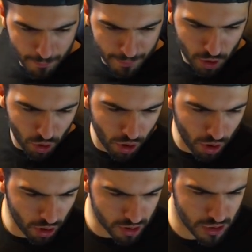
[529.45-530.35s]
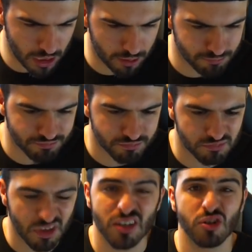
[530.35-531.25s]
because
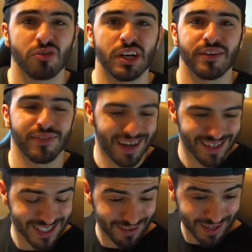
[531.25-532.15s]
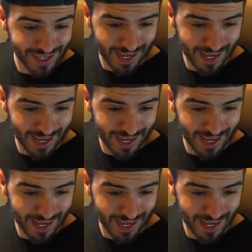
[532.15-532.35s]
yeah, not really a fan of stuff like